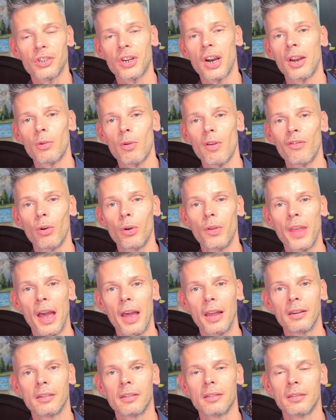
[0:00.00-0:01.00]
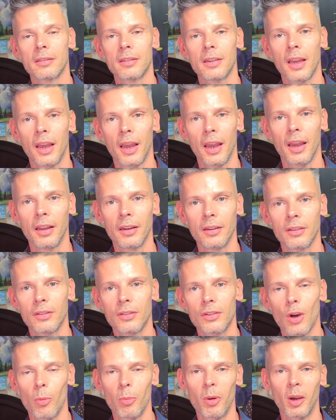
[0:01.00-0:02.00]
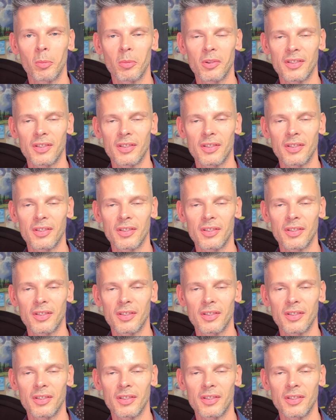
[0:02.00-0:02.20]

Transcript: Try to avoid that and don't make